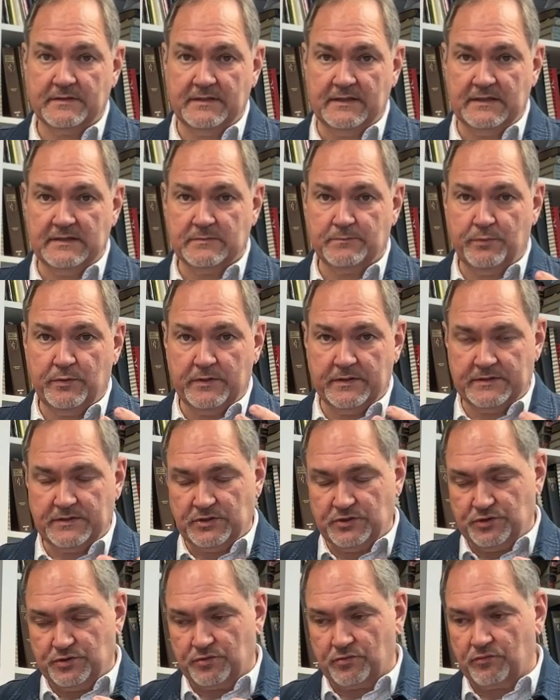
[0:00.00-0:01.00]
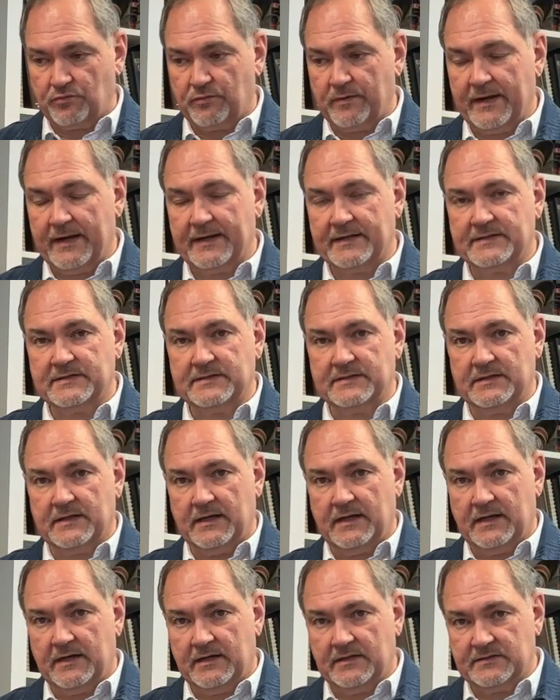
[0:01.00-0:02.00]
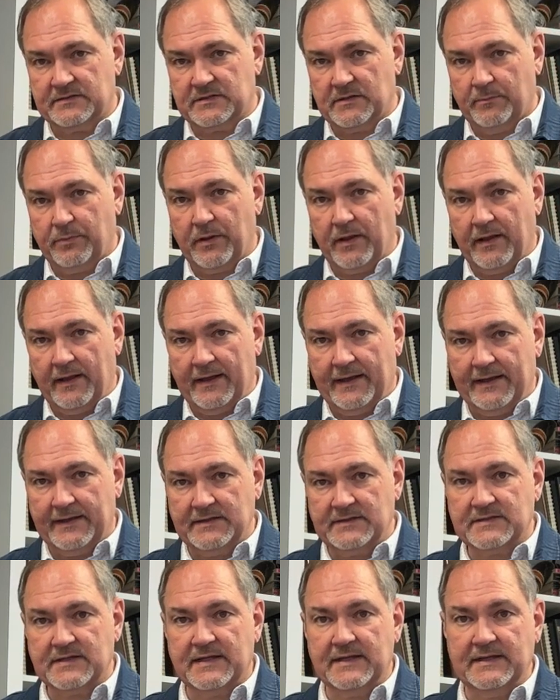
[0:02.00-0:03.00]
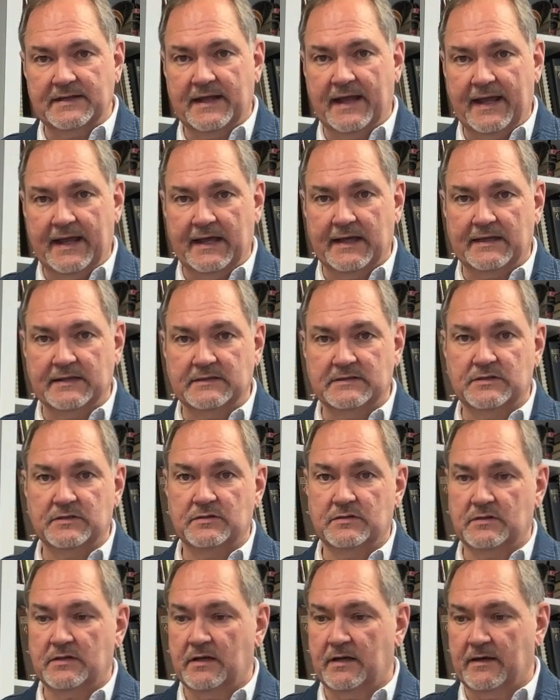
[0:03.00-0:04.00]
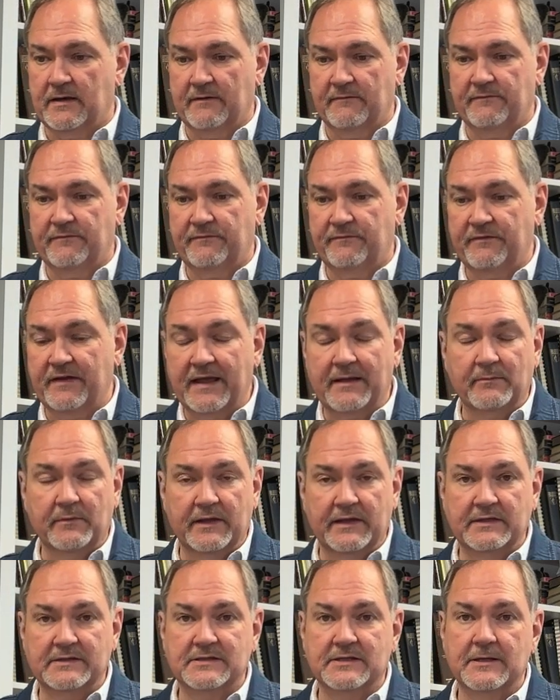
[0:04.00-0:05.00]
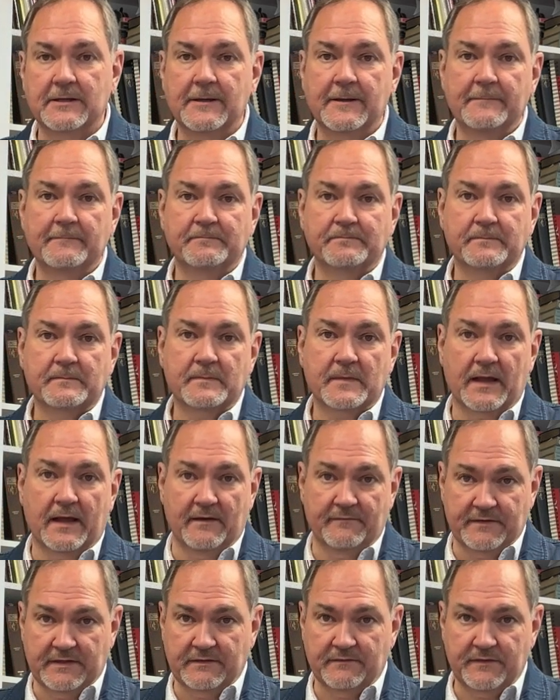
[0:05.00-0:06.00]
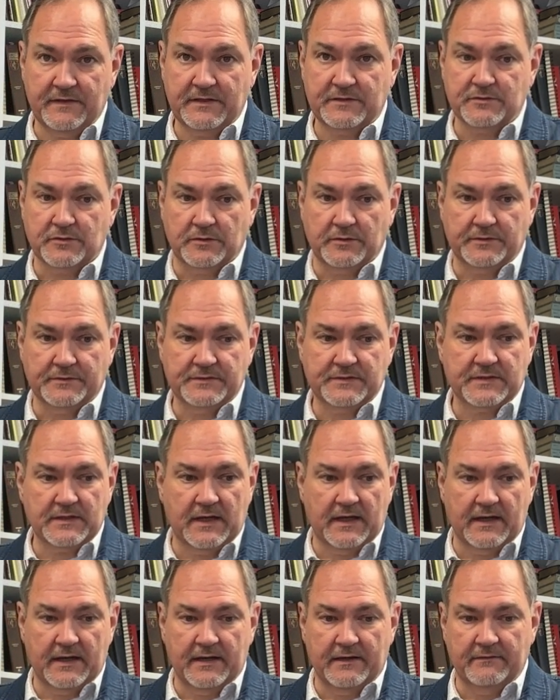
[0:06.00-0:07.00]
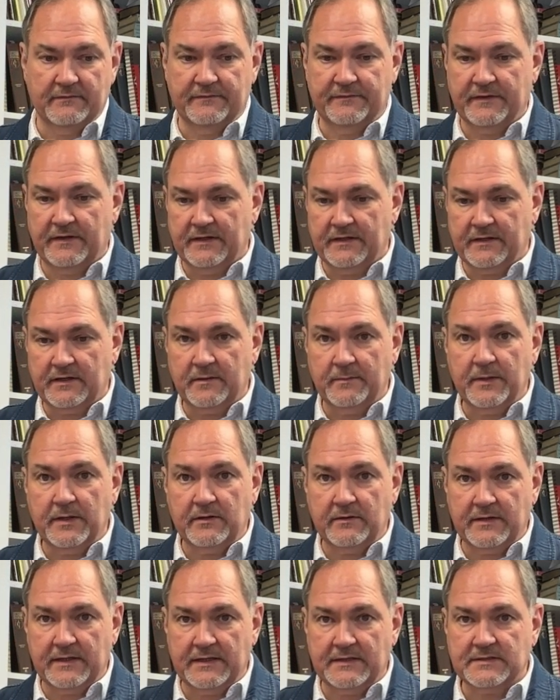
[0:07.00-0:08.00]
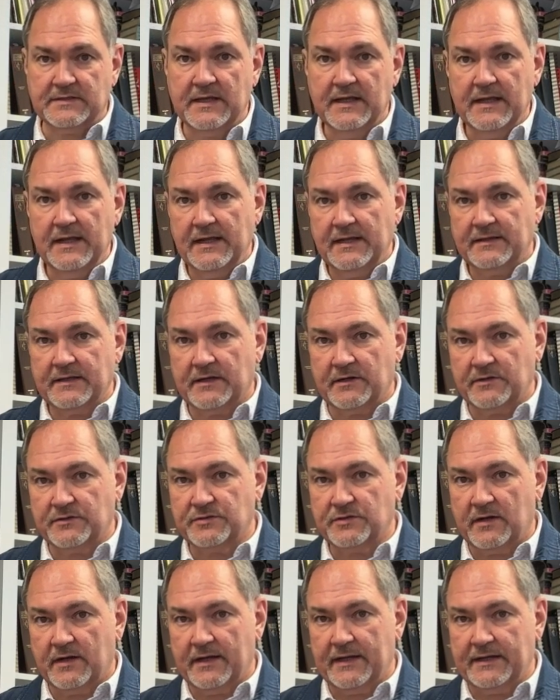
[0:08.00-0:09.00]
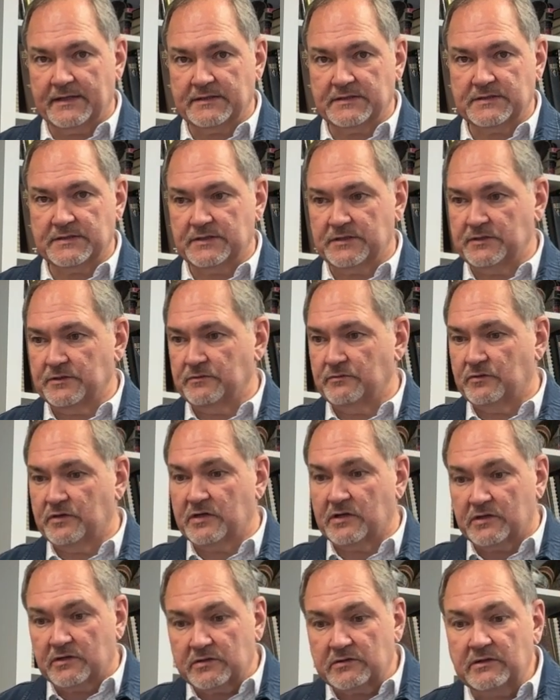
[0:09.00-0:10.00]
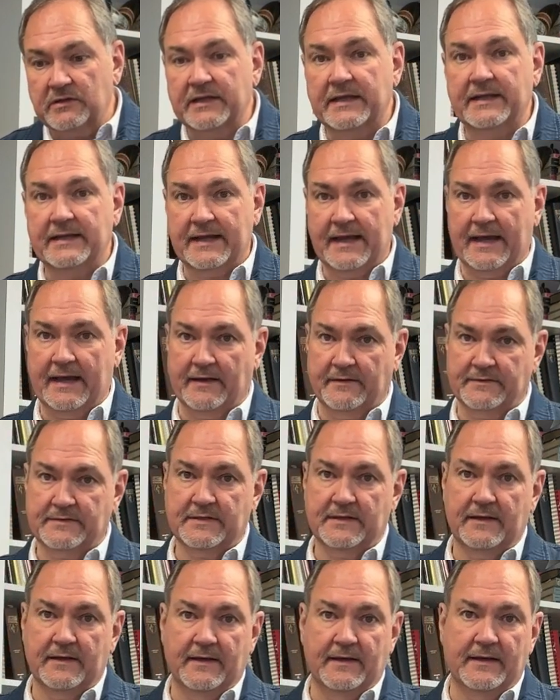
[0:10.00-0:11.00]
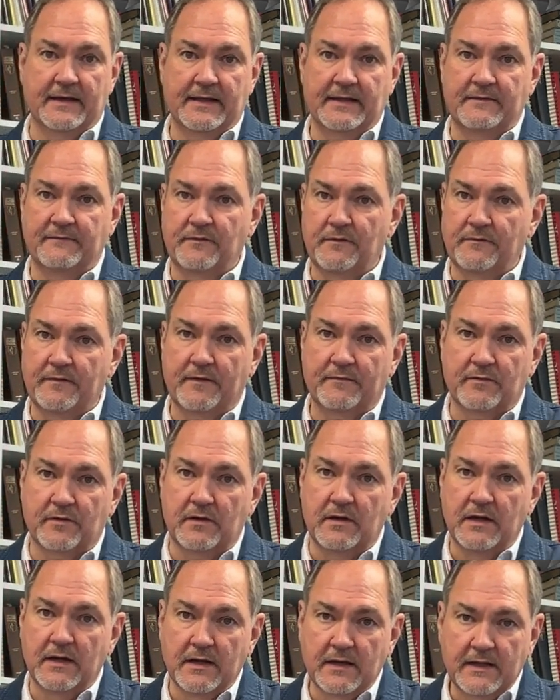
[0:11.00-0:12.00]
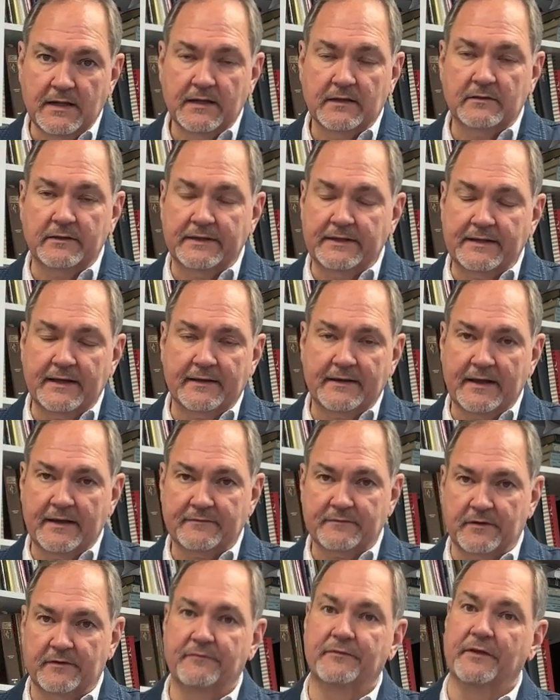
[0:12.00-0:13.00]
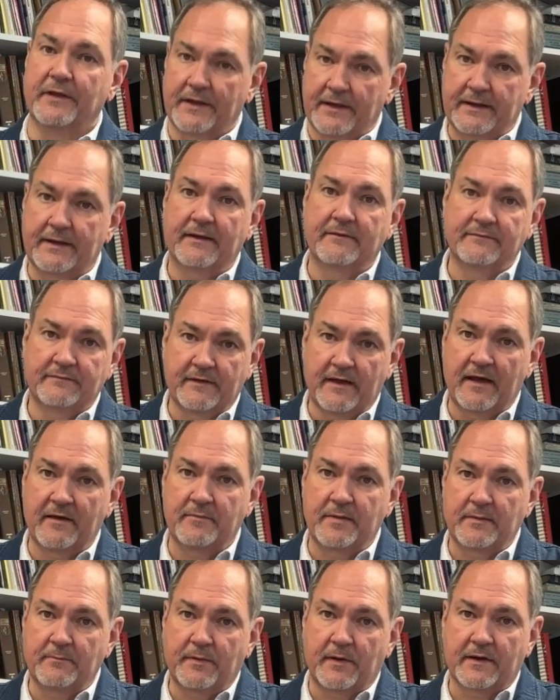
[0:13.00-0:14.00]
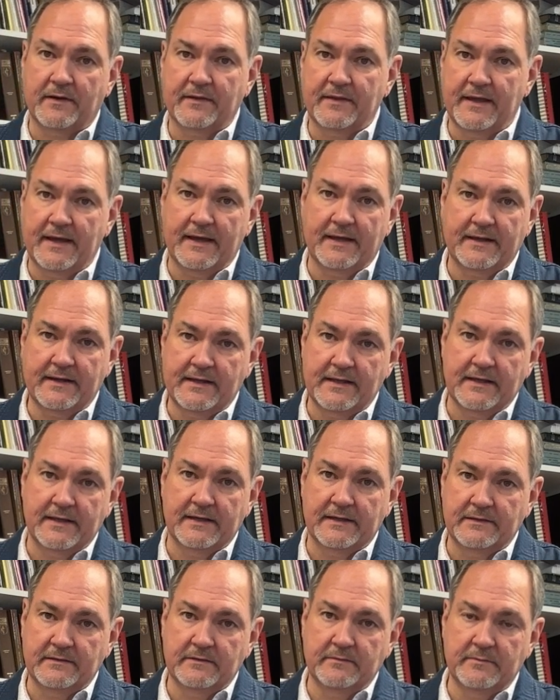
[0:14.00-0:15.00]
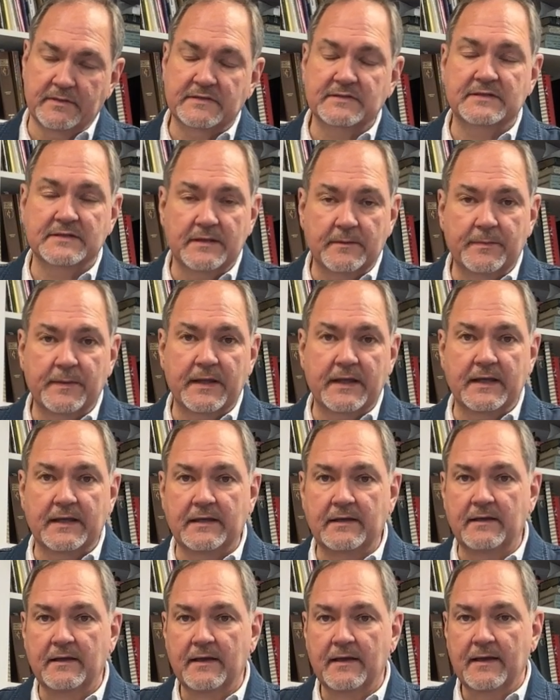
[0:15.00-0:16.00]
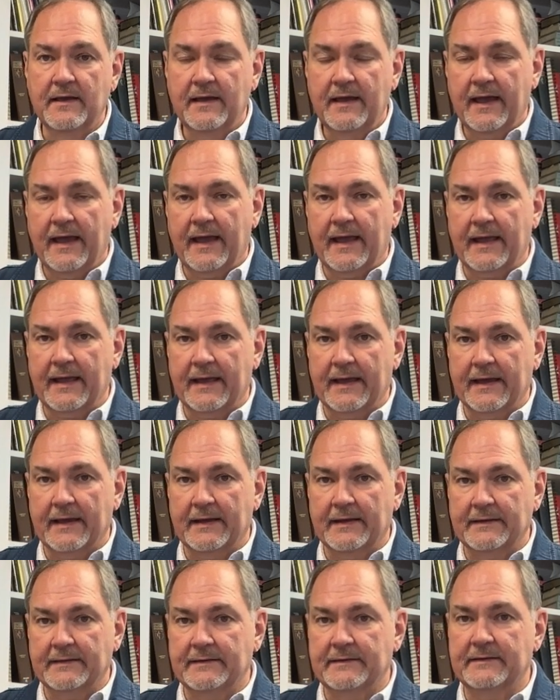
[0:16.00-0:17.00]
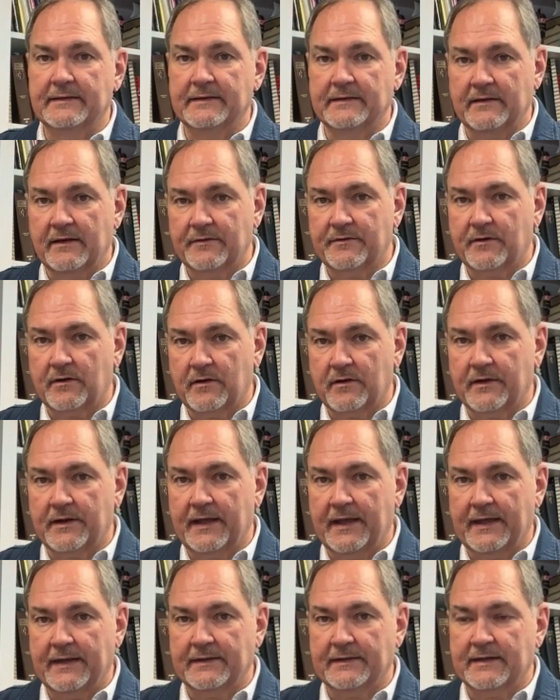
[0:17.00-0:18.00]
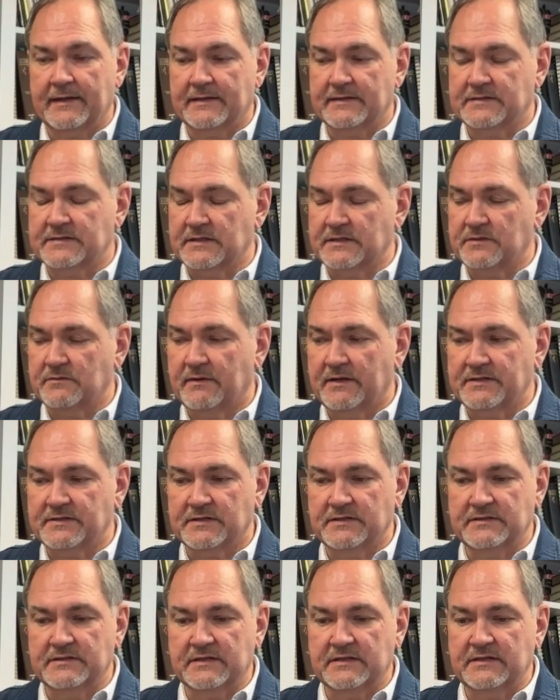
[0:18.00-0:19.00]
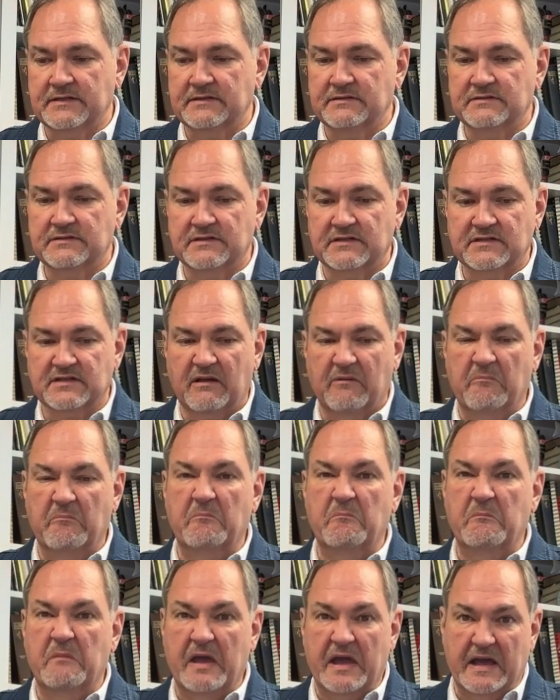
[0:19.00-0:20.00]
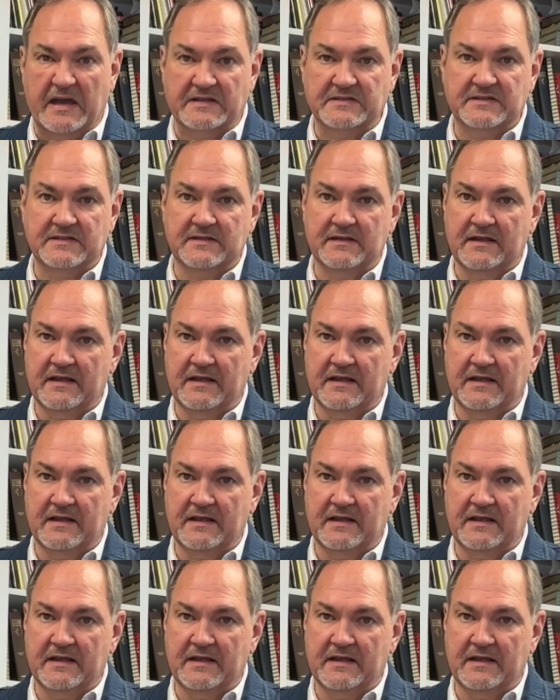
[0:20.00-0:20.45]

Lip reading: These put direct supplies into hands of families, of individuals, of communities that are trying to clean out. And if you've ever cleaned out after a flood, I've been part of that in Mississippi and in other hurricane kind of situations. It is just a mess.